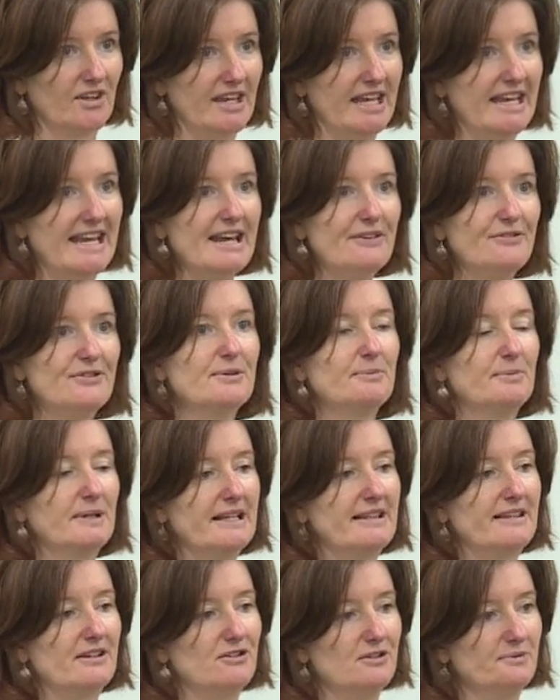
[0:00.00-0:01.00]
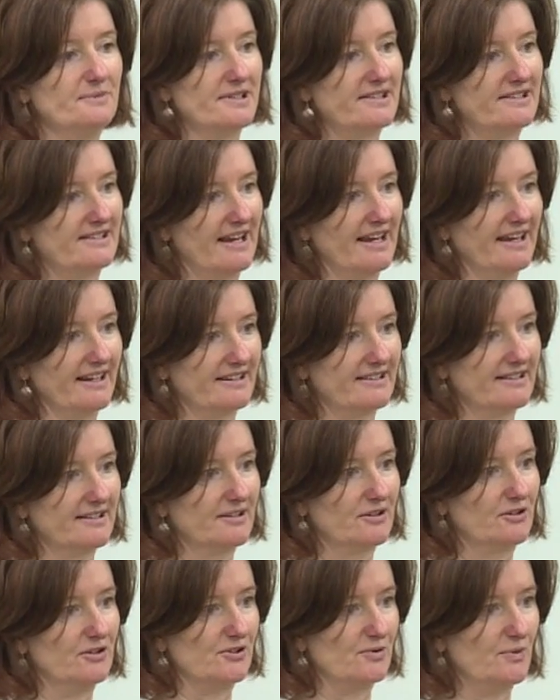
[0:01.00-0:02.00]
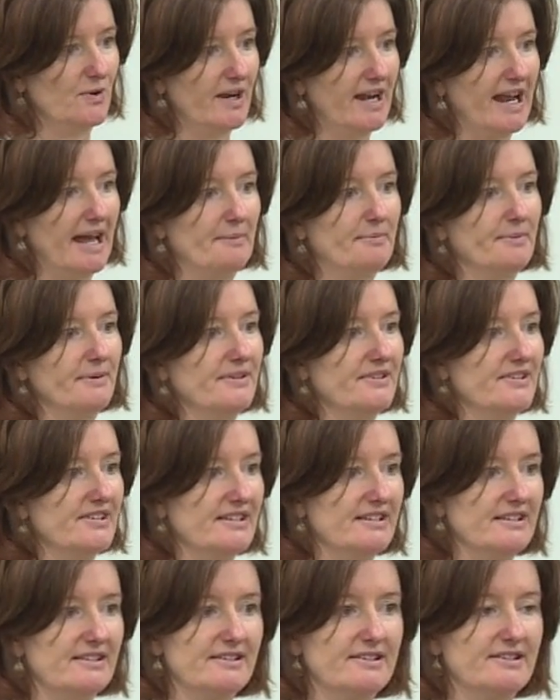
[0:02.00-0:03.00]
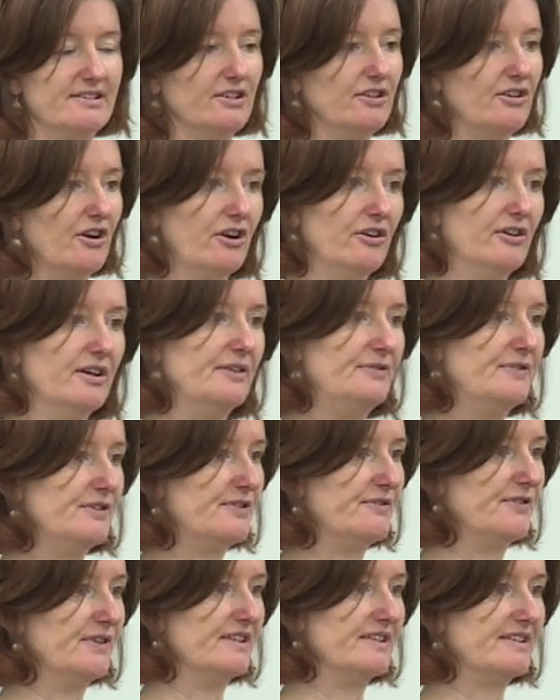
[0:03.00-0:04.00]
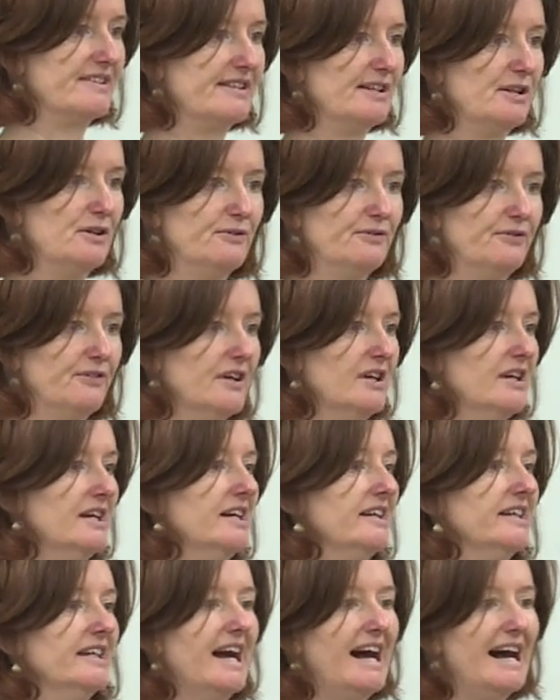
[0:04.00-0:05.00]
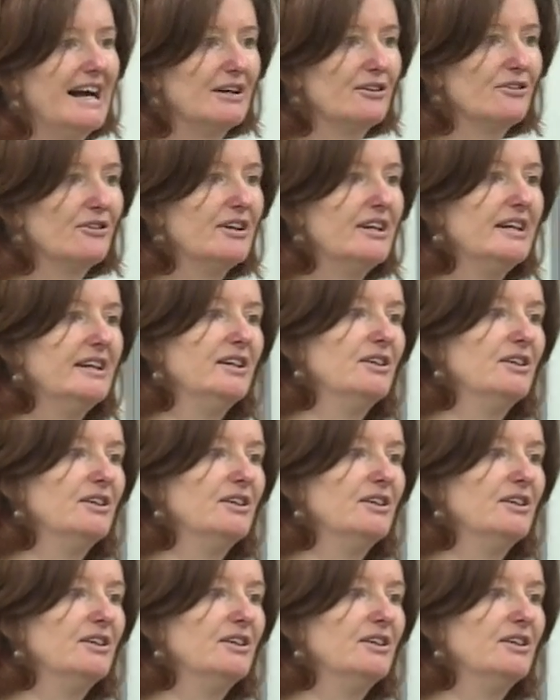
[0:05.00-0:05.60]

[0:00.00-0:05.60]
Inevitably there are mistakes, because what happens is, you know, if it's for yourself, you're hungry,